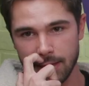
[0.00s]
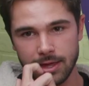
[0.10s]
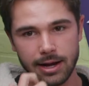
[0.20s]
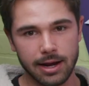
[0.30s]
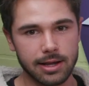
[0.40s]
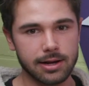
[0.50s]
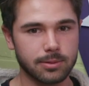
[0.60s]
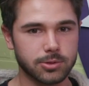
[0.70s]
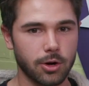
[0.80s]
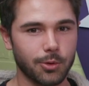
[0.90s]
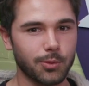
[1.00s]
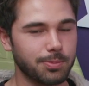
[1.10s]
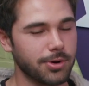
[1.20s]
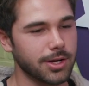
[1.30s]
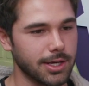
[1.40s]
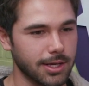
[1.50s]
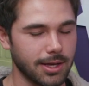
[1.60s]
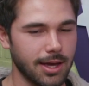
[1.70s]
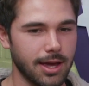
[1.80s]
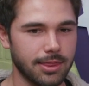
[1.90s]
And then I ended up talking with
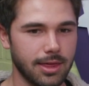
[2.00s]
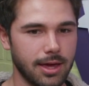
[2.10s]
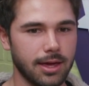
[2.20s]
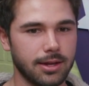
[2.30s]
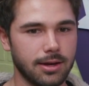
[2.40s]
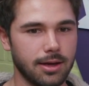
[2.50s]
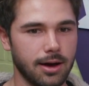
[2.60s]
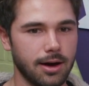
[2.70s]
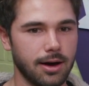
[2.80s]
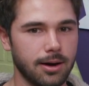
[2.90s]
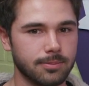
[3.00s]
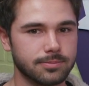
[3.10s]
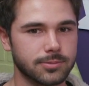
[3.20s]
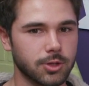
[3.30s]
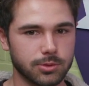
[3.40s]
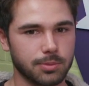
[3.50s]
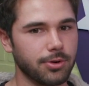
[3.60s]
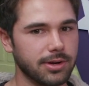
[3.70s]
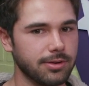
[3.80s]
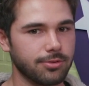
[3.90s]
Brittany, and then um, talked with
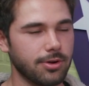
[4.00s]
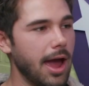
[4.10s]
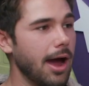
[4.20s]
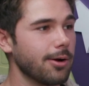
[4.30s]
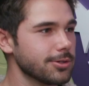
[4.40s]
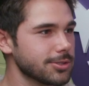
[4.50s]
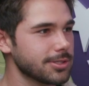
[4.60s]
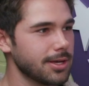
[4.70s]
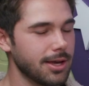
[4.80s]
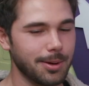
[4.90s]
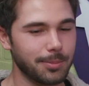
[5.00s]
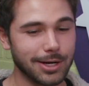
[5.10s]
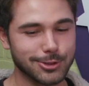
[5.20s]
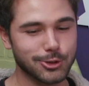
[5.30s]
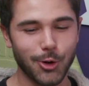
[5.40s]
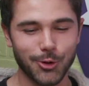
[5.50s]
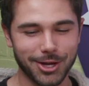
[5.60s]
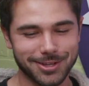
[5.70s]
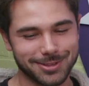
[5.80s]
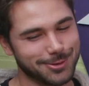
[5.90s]
Brittany for hours but I saw
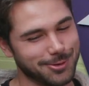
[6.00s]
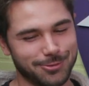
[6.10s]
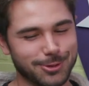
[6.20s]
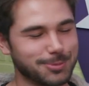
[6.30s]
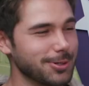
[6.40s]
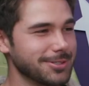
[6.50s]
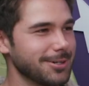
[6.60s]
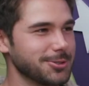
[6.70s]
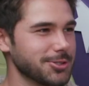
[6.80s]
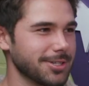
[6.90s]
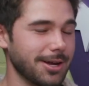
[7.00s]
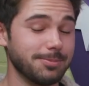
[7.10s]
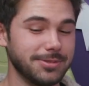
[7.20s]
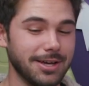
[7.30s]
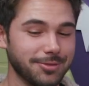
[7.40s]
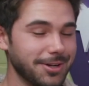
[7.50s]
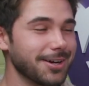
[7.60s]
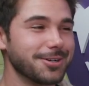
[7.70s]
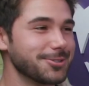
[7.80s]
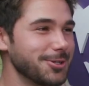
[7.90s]
like the first person I was just like, I'm definitely
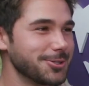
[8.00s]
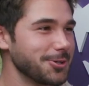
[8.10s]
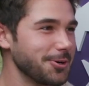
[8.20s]
not going to talk to